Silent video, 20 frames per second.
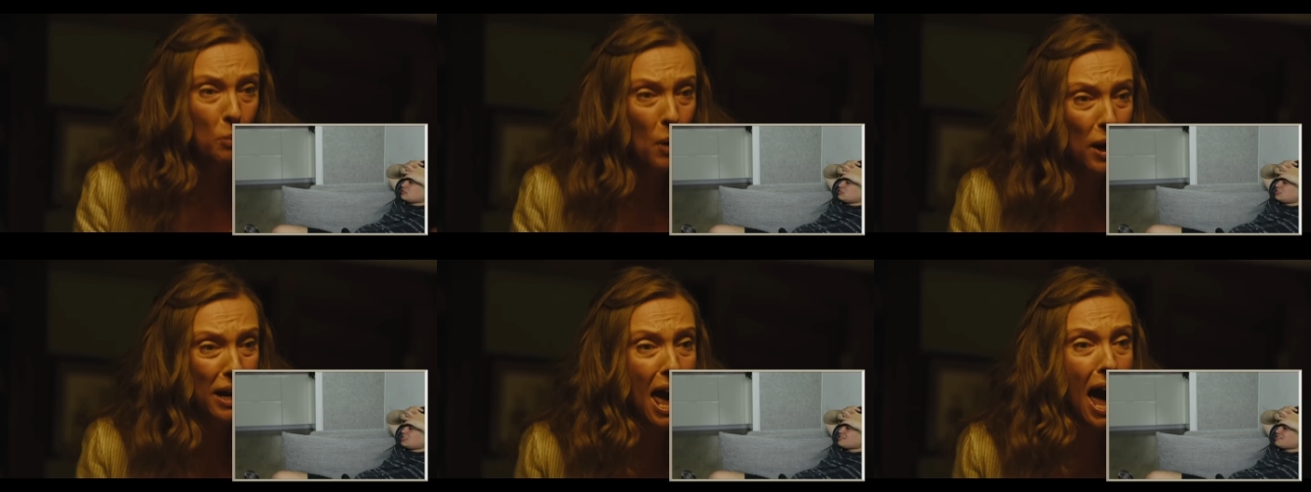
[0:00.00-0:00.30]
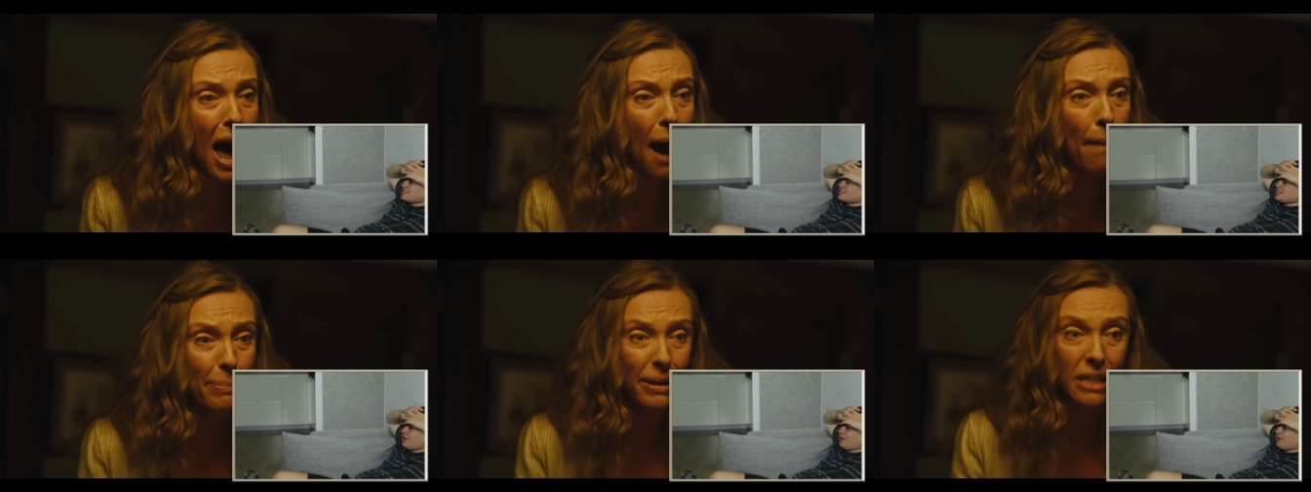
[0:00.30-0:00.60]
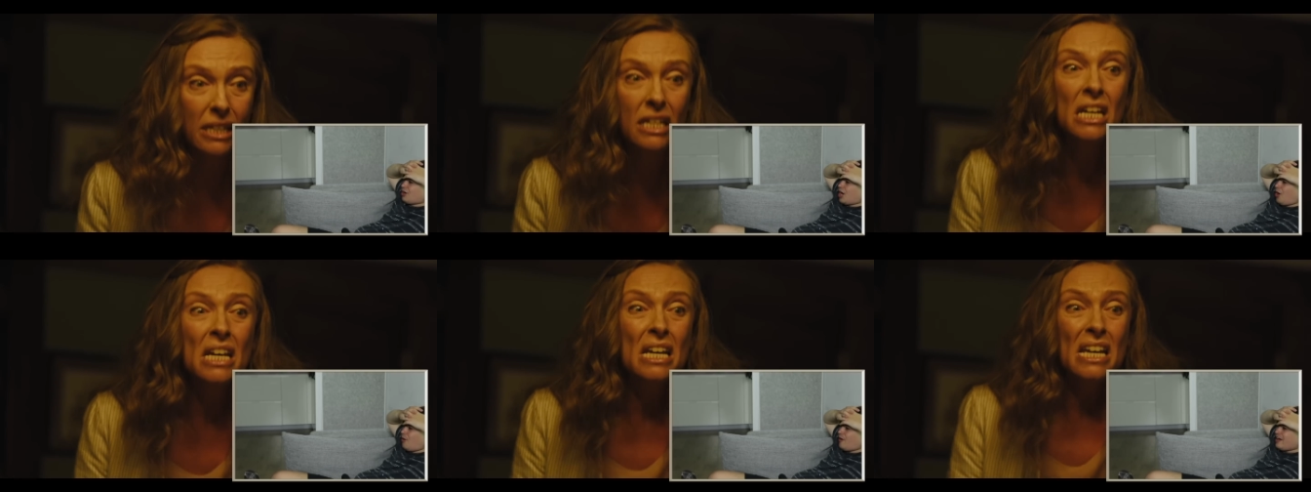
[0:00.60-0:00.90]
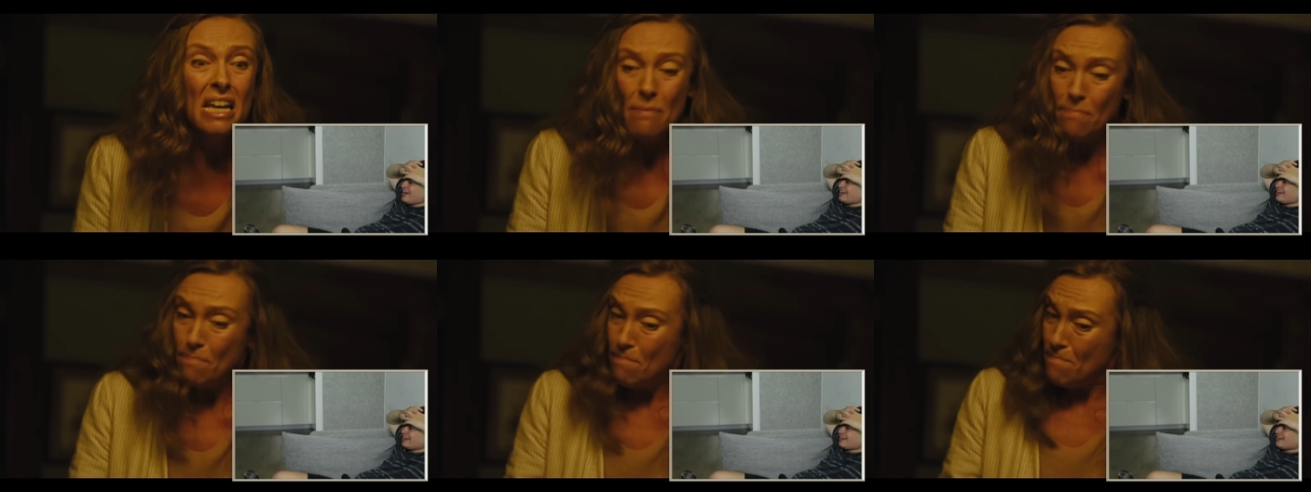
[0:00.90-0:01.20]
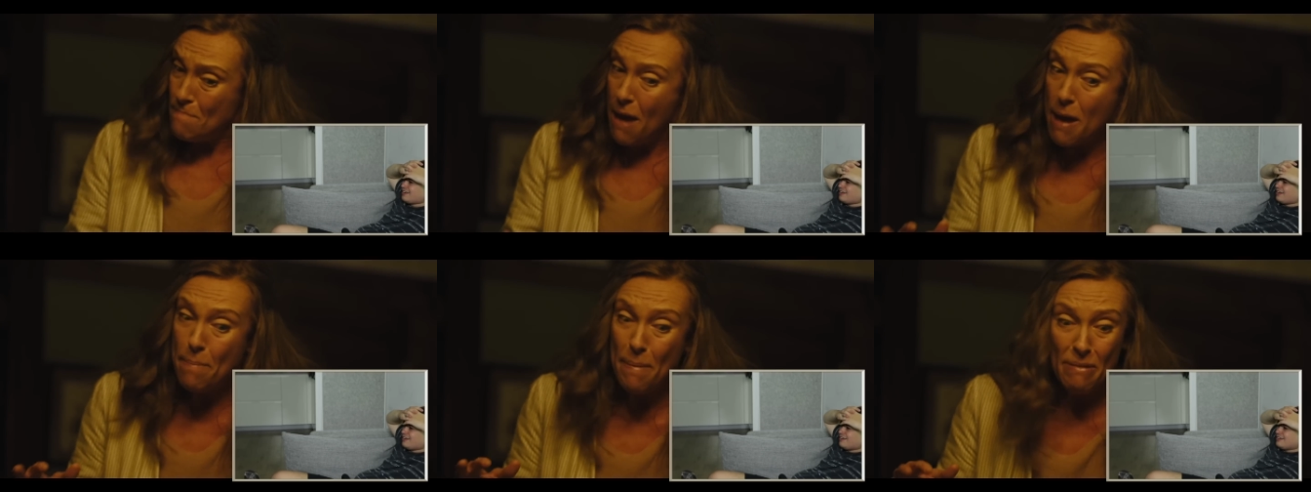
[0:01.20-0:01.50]
She's still going.
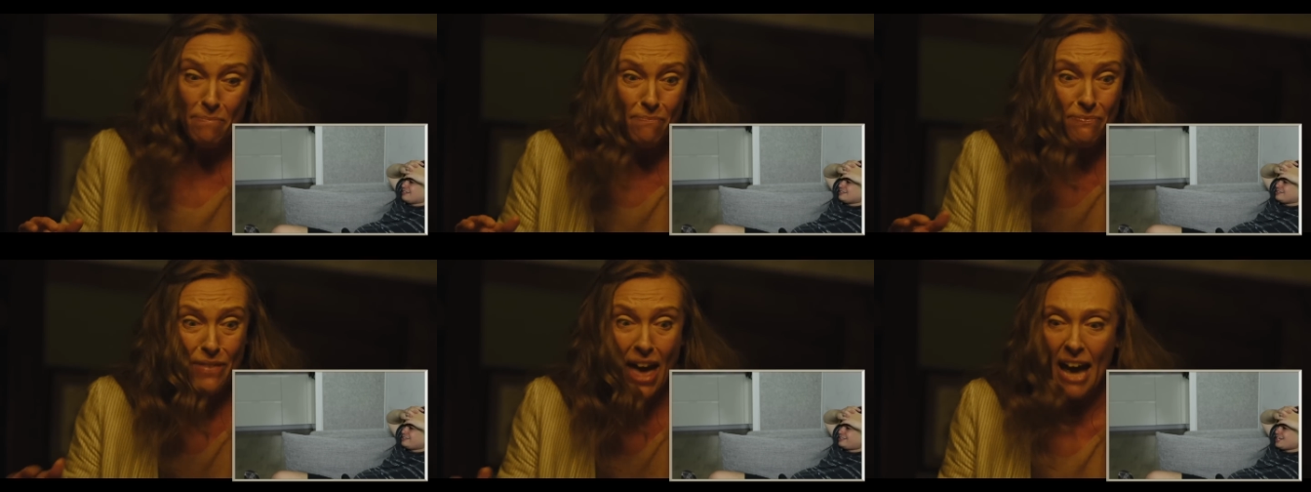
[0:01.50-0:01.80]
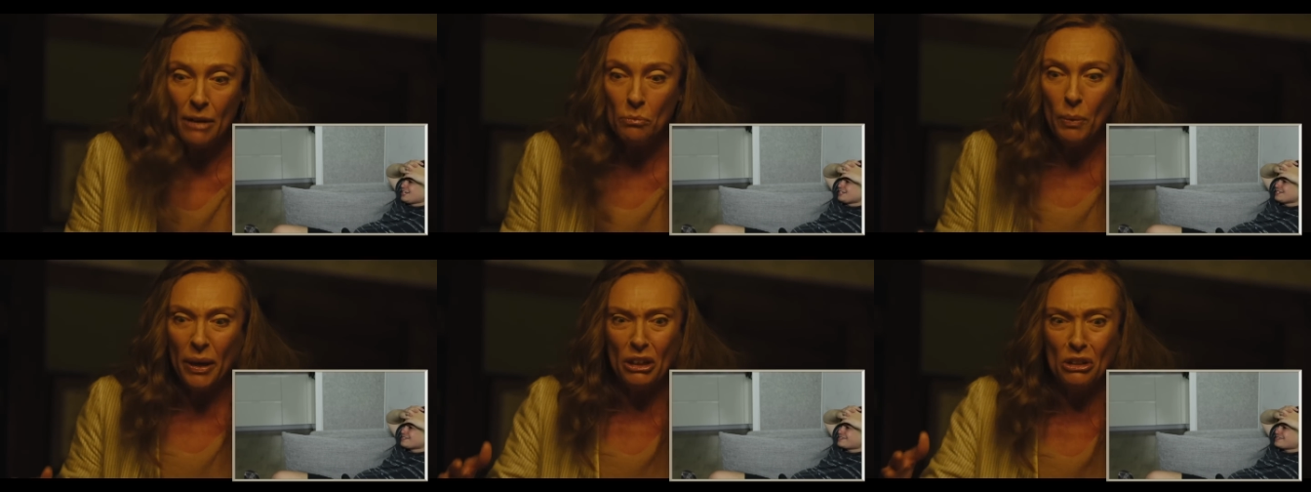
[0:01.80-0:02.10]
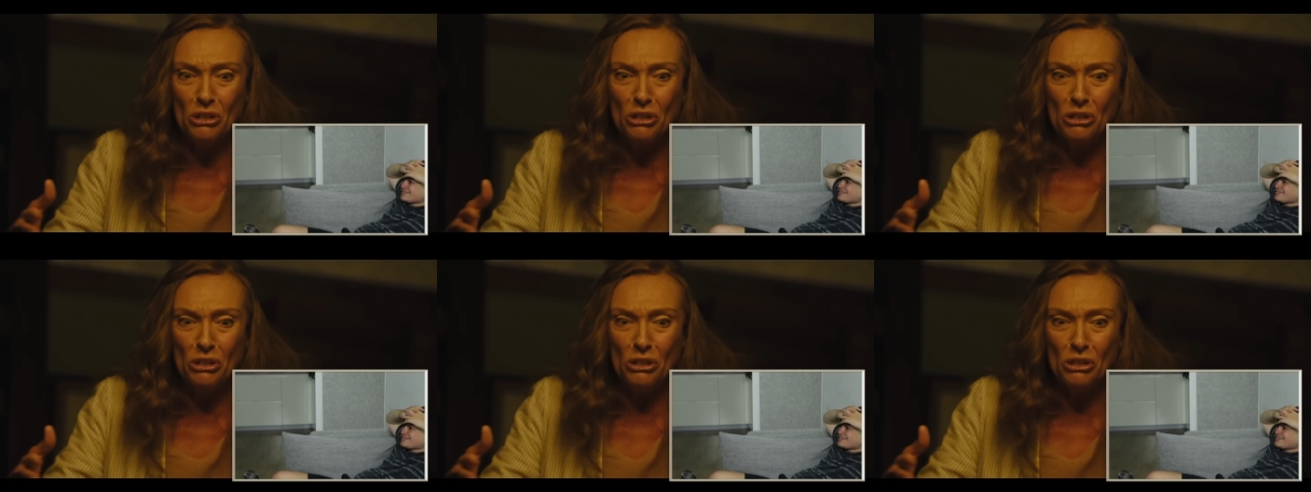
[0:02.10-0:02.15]
She is